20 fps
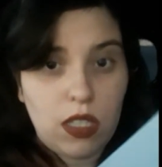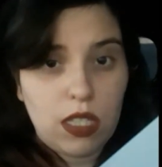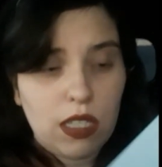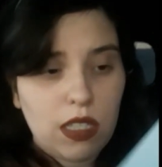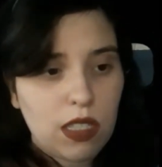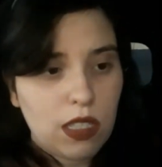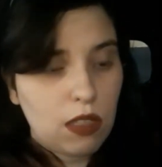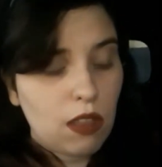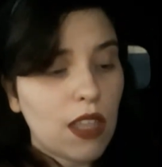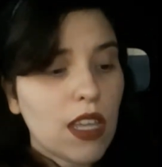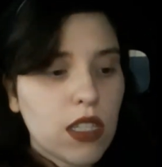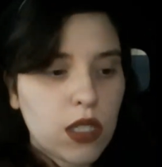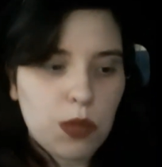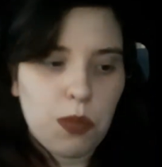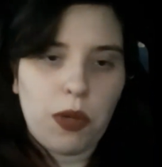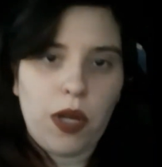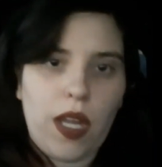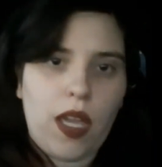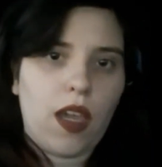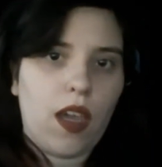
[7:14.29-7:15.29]
So, that's
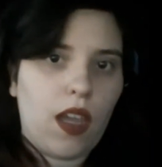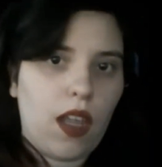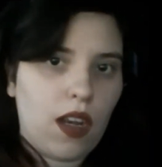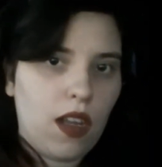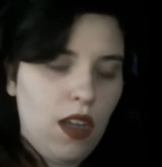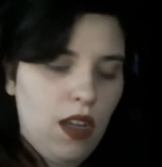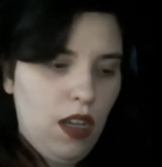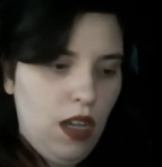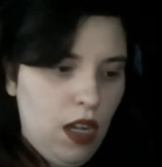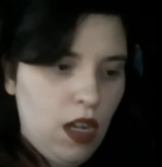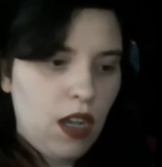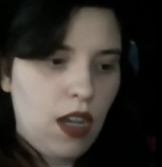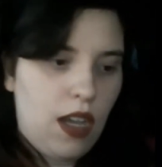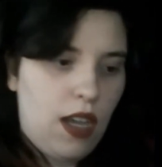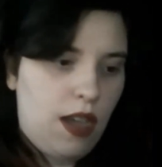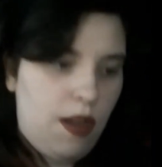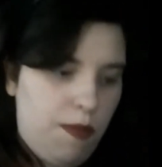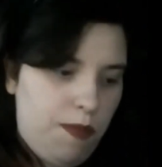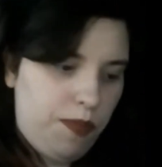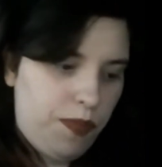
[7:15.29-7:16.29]
pretty good.
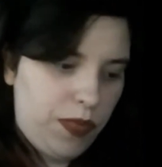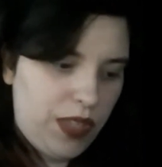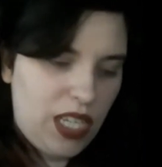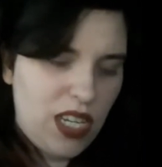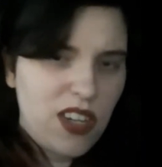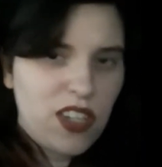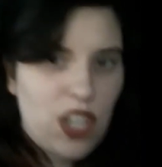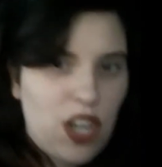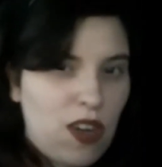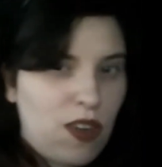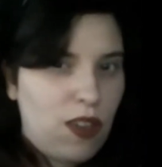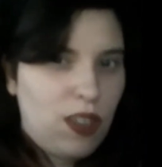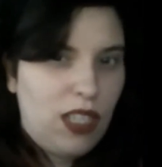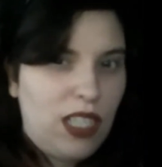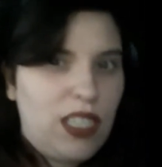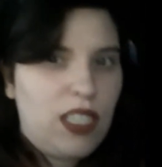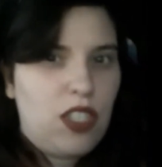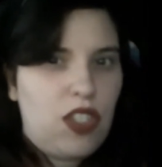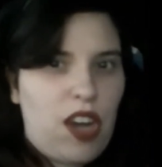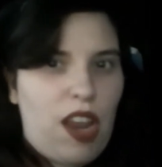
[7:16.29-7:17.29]
In general,
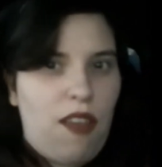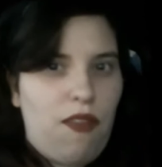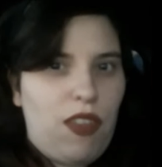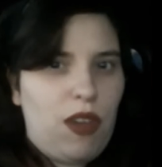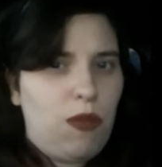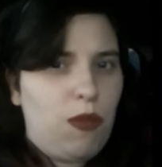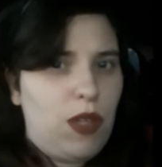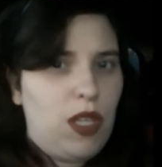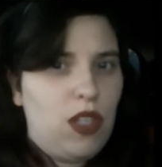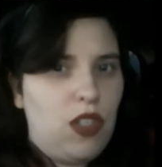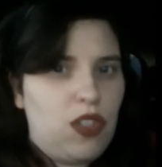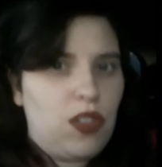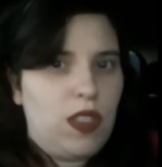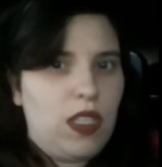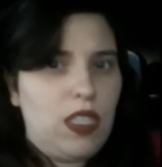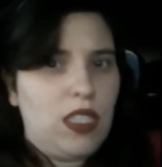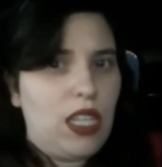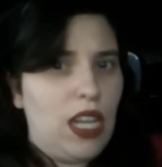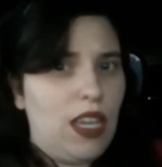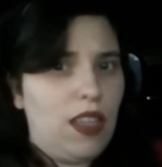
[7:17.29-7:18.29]
at the drive-in, we usually
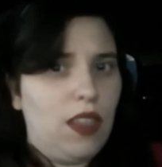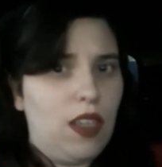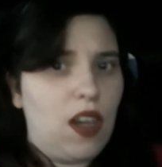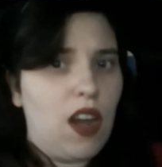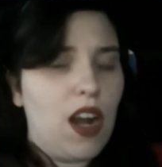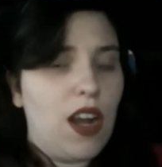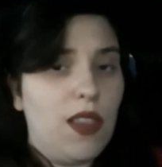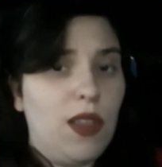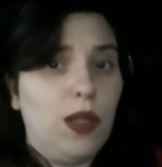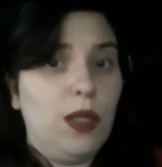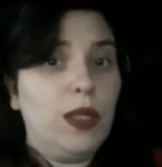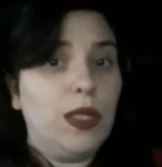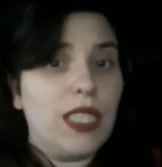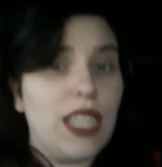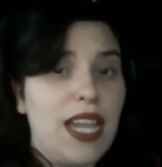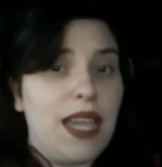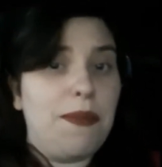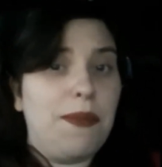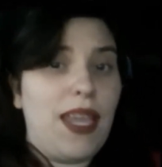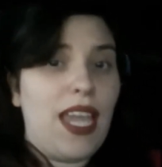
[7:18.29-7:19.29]
stay in the car the whole
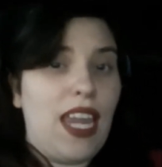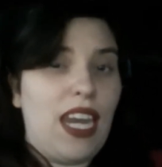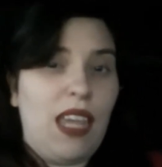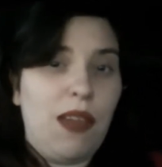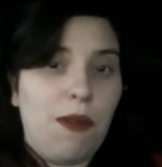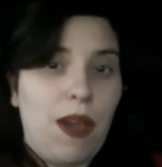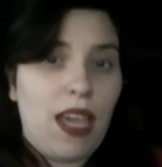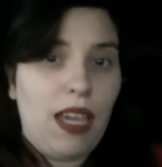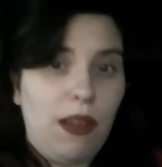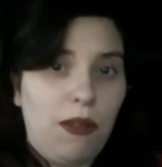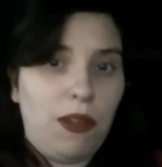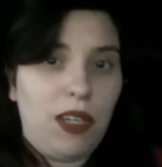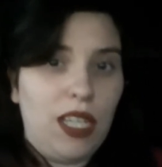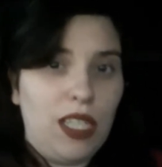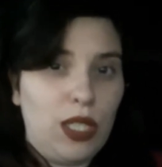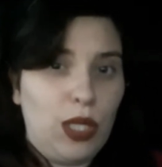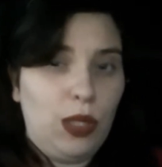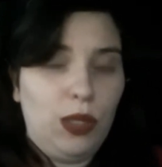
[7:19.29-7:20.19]
time anyway. We don't...